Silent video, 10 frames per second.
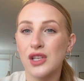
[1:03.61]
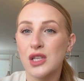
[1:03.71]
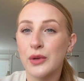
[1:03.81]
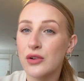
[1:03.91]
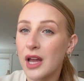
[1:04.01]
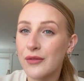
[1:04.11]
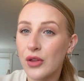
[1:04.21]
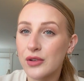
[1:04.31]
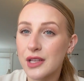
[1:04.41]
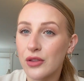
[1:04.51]
So we don't have
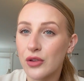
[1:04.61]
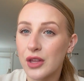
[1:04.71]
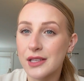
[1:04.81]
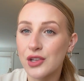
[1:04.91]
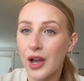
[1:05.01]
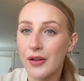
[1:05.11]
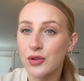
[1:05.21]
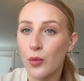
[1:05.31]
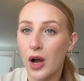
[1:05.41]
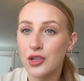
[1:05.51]
all those other things that you have
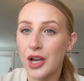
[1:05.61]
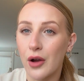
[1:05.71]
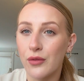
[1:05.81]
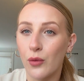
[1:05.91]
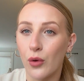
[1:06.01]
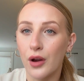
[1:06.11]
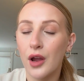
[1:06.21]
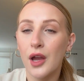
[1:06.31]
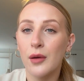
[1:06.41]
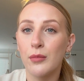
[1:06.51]
to watch out for,
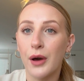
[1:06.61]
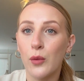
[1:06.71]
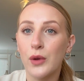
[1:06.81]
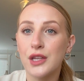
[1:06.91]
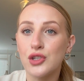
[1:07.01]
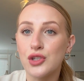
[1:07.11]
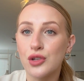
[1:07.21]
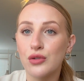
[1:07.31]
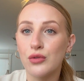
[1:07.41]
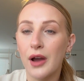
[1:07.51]
but we
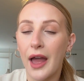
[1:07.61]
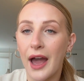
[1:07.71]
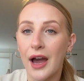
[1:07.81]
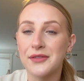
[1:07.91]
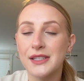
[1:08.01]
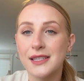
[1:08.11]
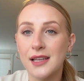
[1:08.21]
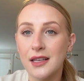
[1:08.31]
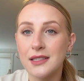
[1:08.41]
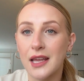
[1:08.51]
do have
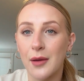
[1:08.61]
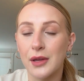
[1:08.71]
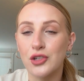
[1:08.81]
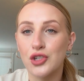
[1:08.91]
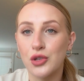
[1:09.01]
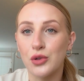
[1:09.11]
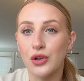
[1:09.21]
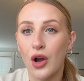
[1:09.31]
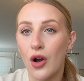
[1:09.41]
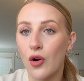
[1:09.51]
sun damage to
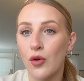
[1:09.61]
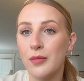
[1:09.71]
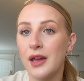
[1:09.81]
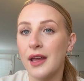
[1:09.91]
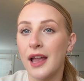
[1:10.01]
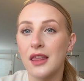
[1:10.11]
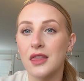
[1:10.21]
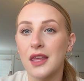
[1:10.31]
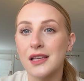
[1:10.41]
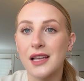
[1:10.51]
your home
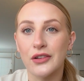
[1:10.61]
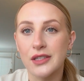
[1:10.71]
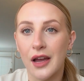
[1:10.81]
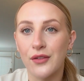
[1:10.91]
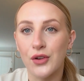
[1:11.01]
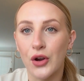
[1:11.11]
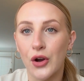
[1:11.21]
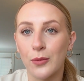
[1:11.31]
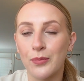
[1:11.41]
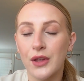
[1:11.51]
and things outside of your
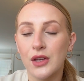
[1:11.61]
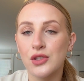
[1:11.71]
home.